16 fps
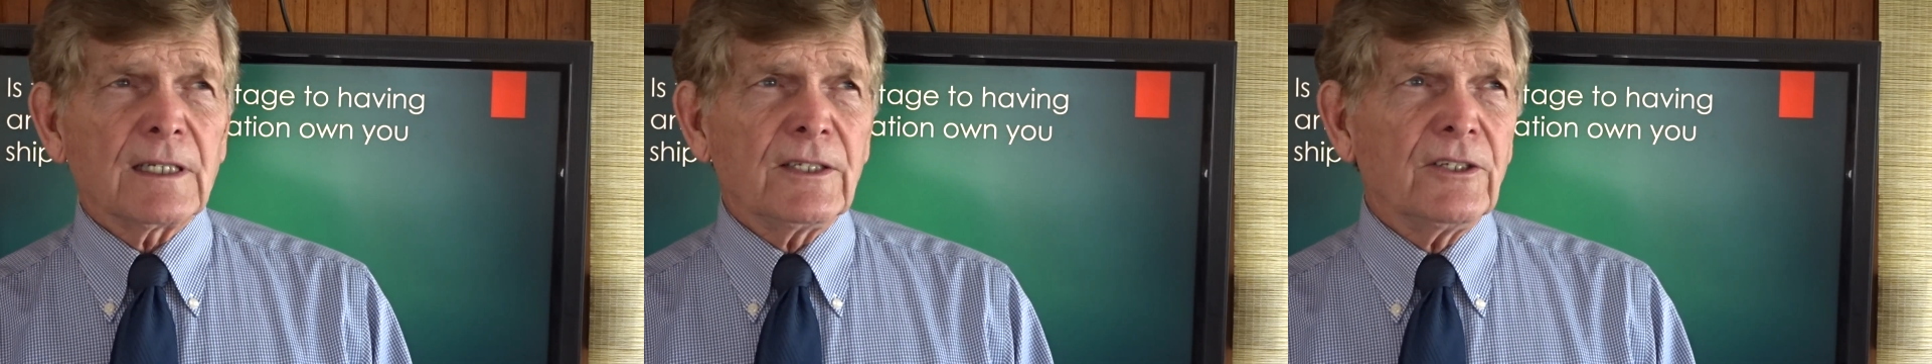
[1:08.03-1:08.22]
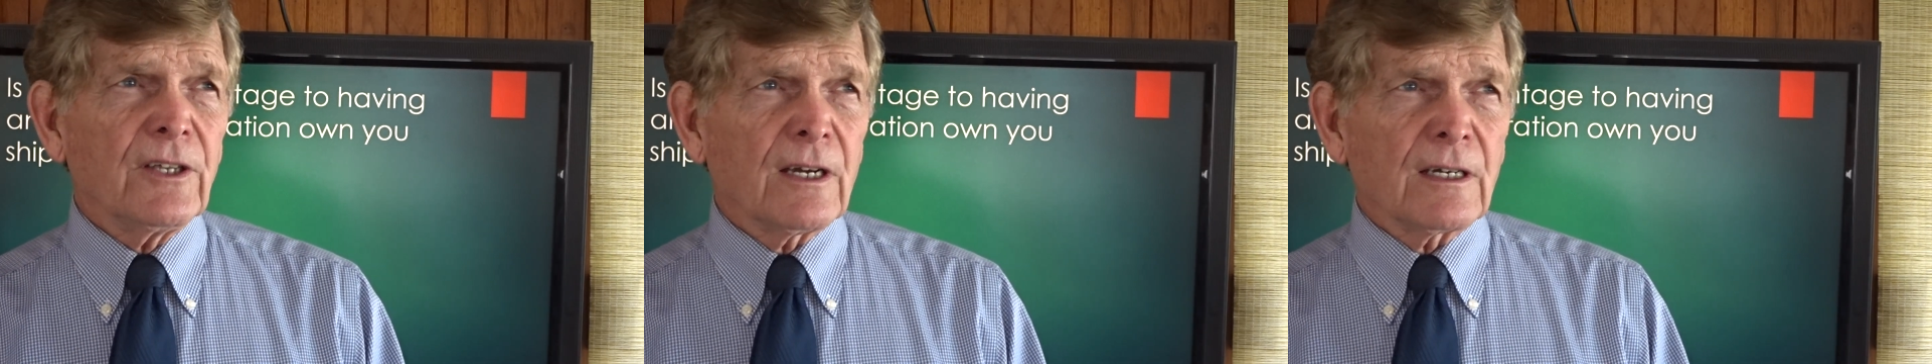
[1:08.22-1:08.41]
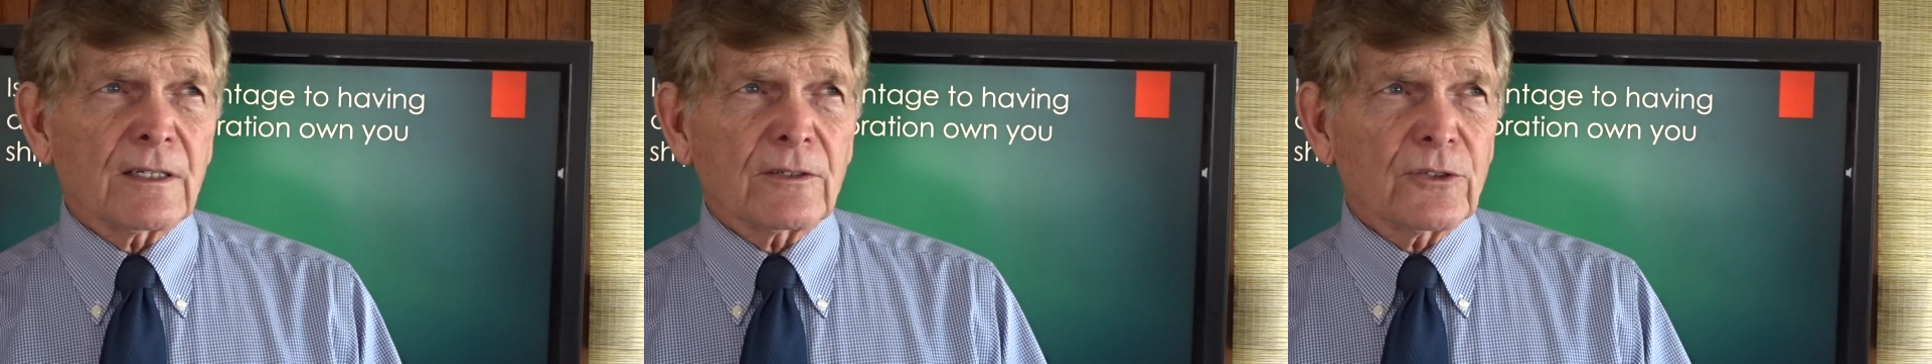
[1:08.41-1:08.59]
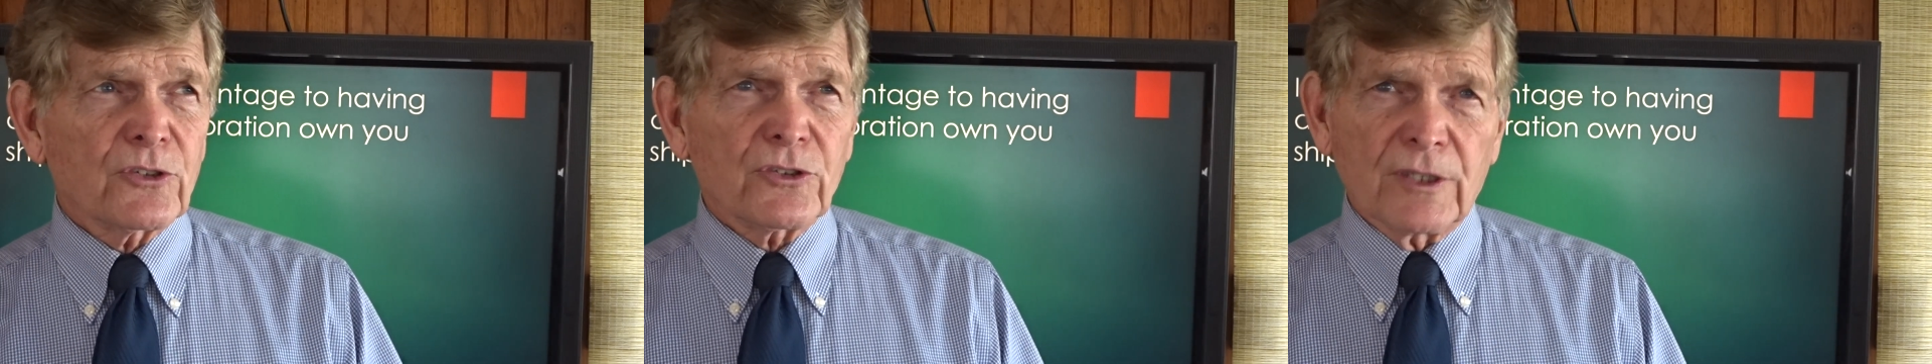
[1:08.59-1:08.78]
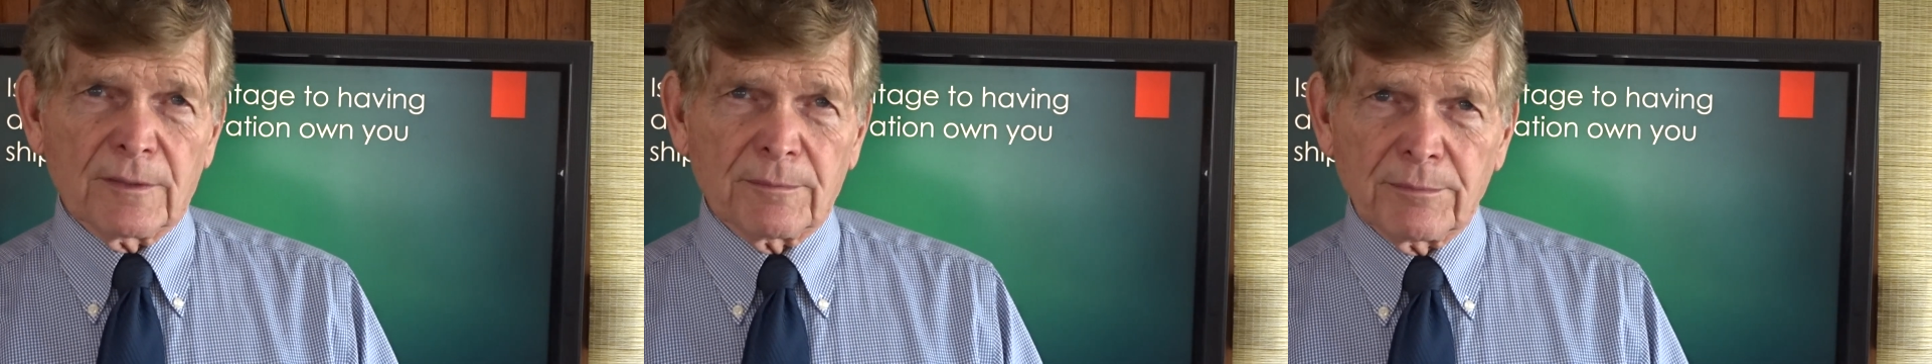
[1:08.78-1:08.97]
a yacht or
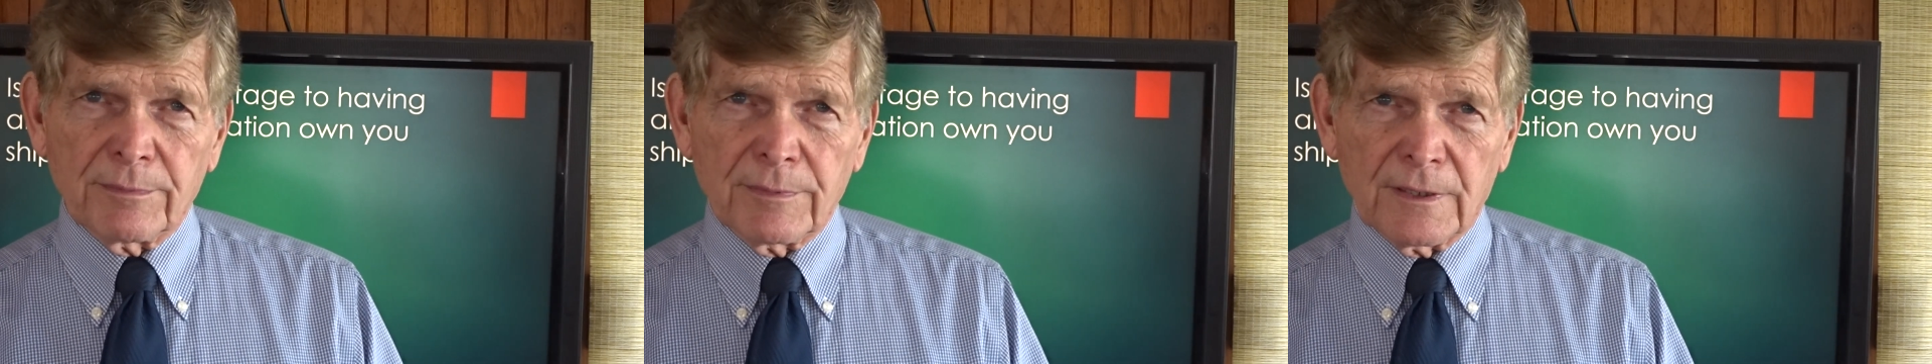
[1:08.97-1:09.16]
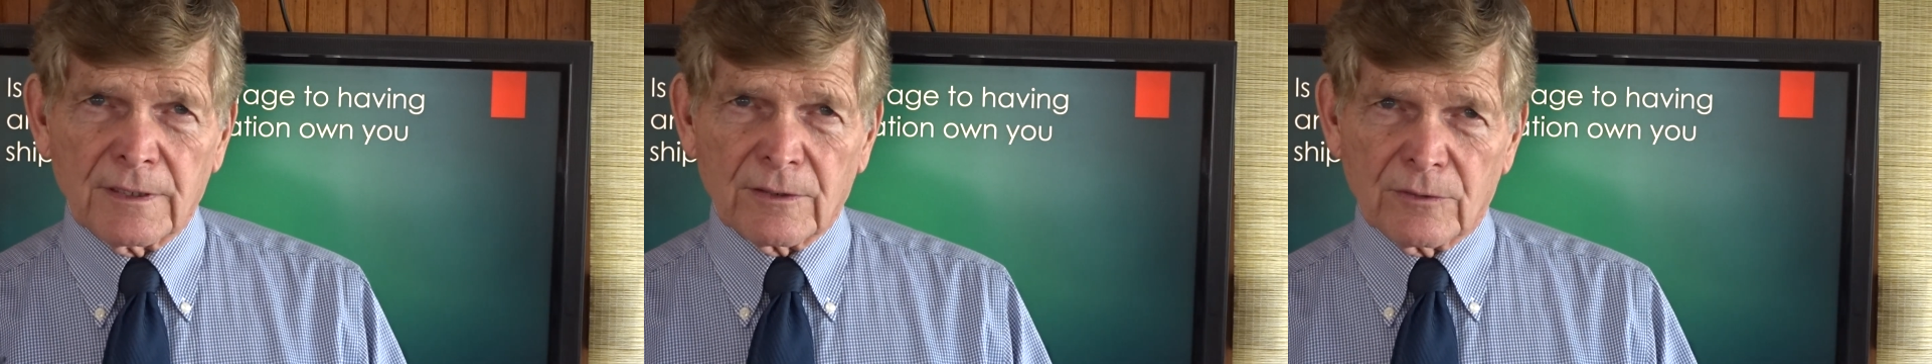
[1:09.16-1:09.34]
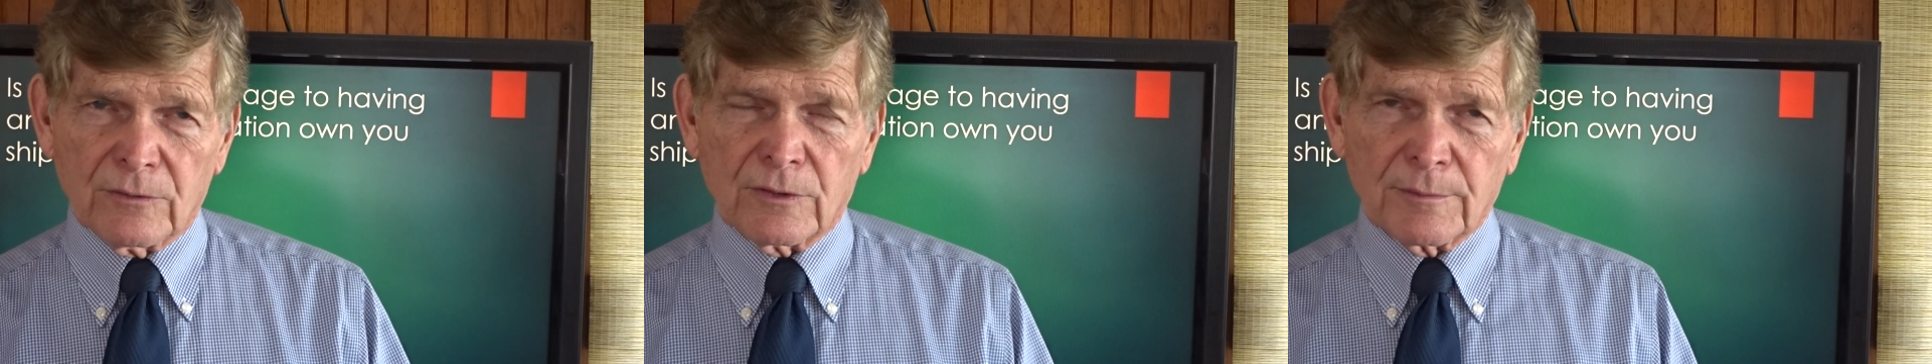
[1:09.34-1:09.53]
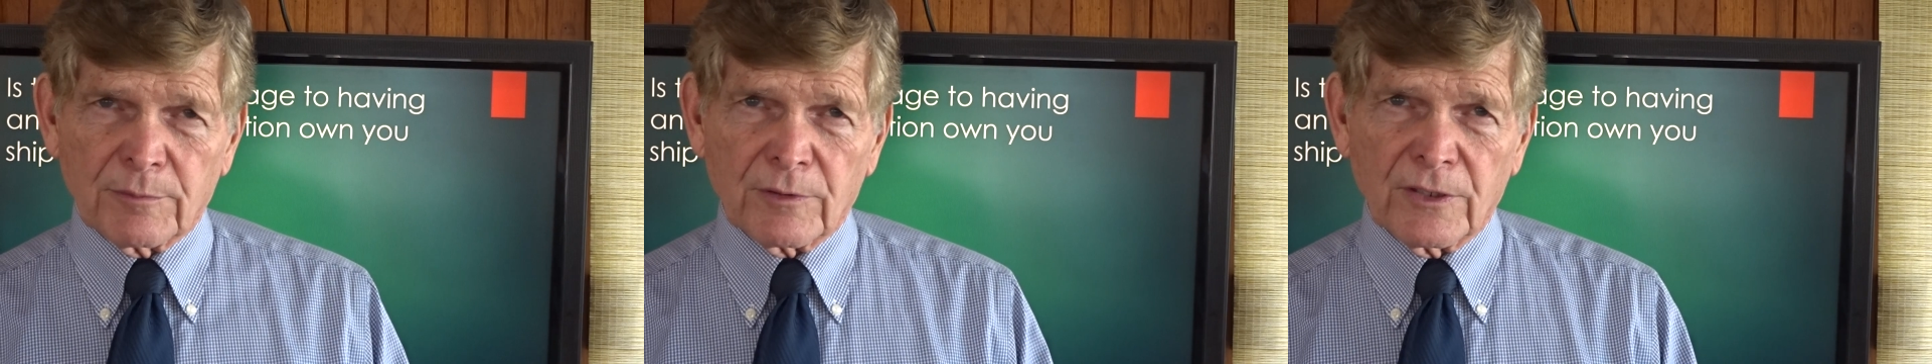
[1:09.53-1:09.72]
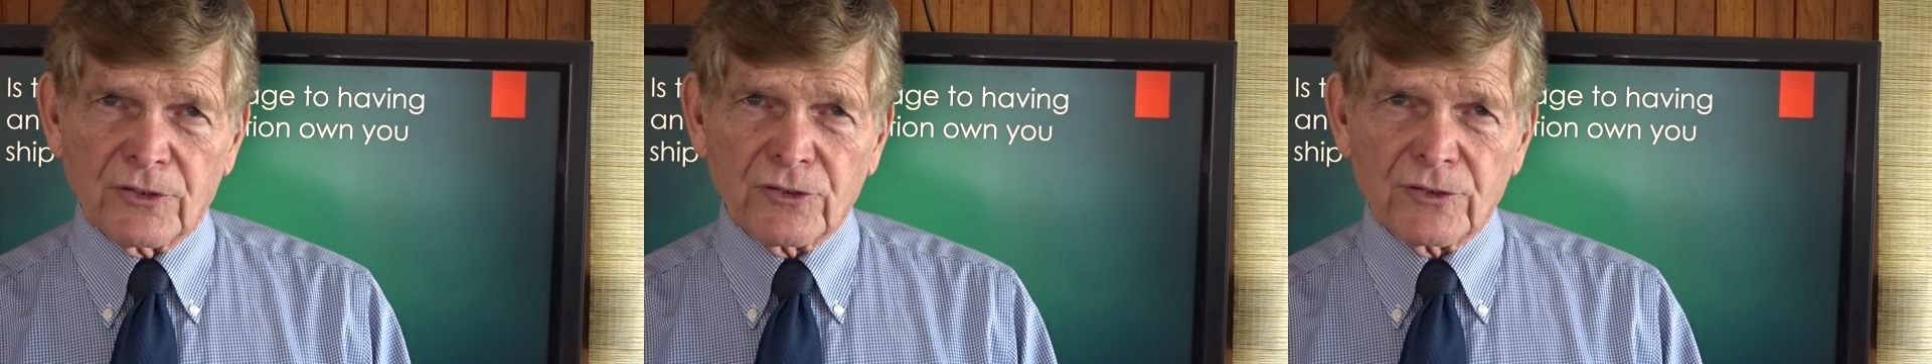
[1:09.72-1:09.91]
ship in a
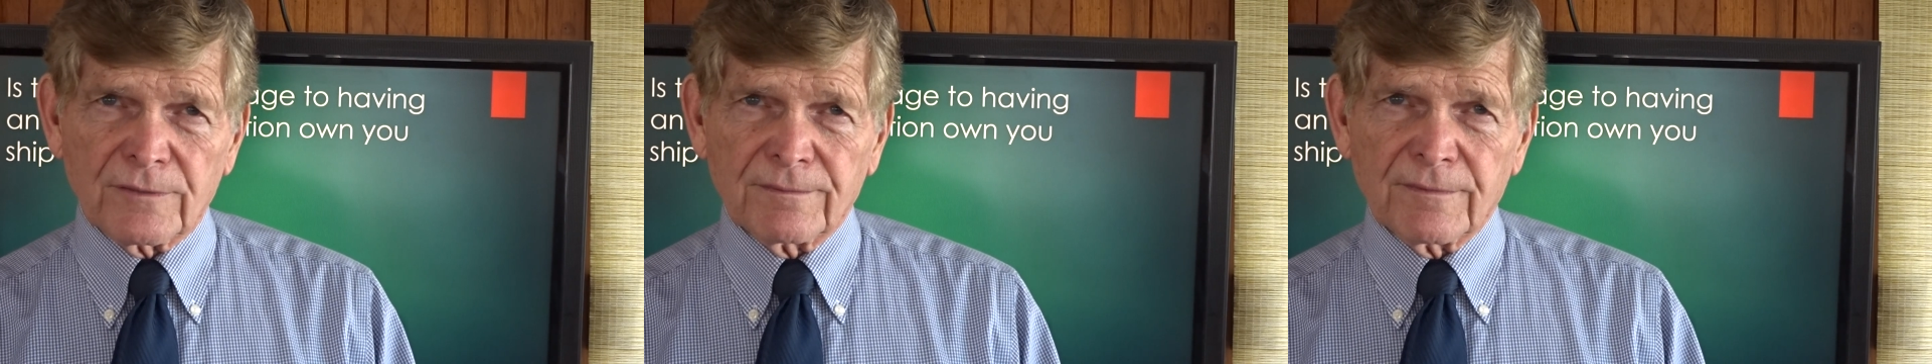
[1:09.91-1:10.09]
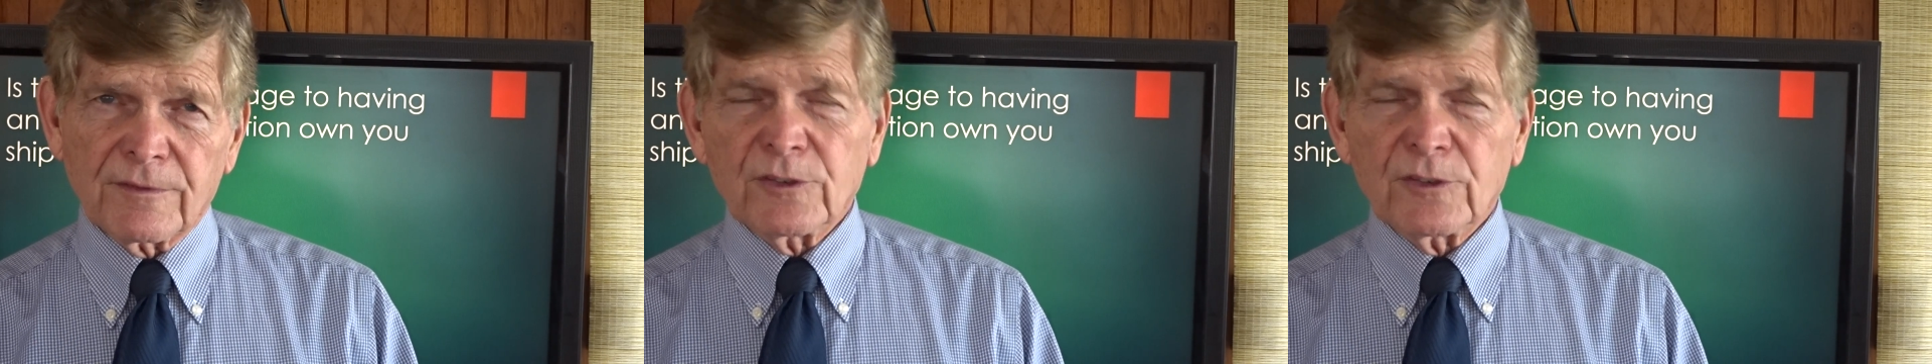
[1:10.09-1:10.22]
corporation.